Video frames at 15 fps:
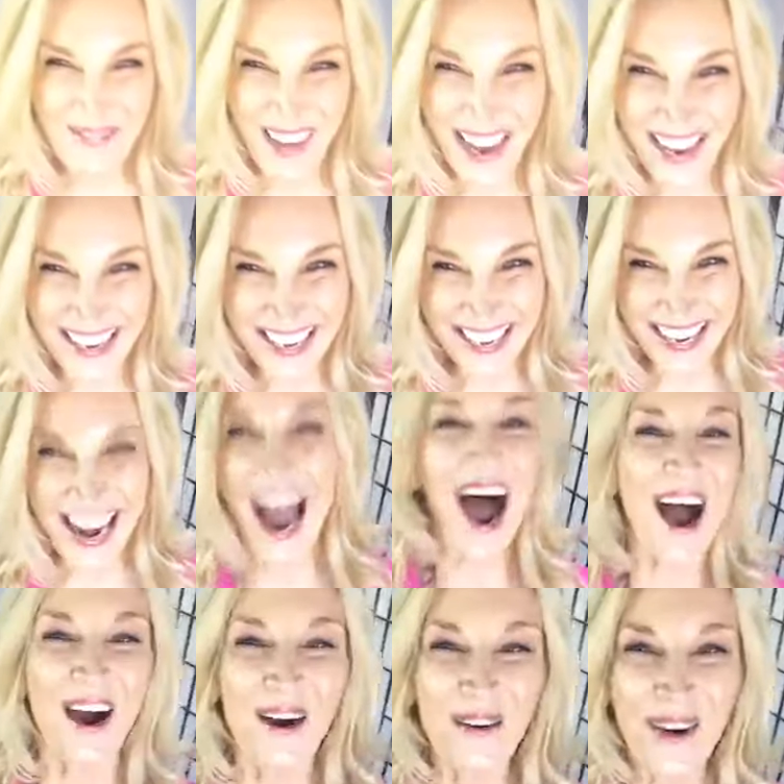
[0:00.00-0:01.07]
everybody,
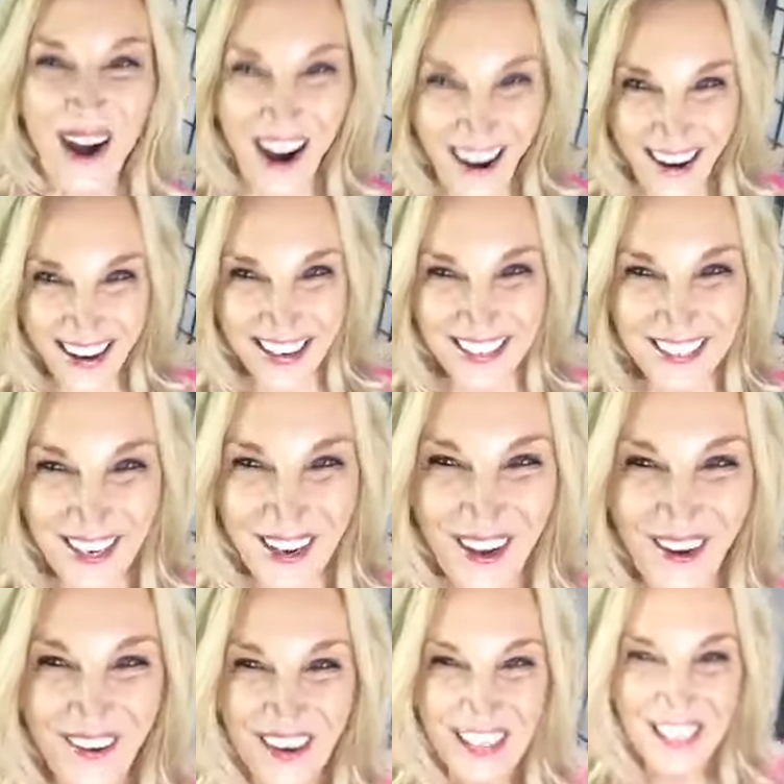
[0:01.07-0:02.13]
how are
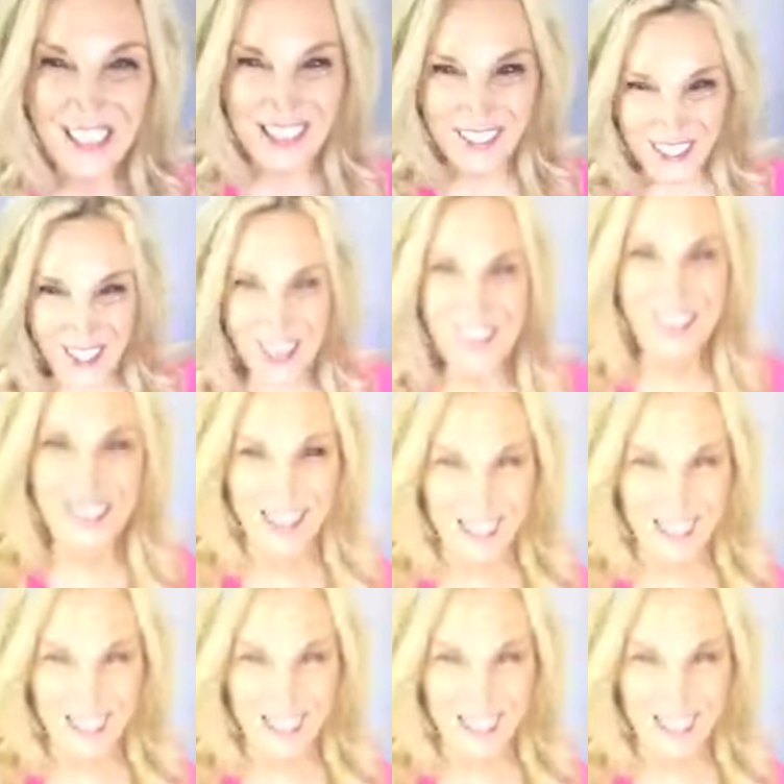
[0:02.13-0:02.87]
you? Do,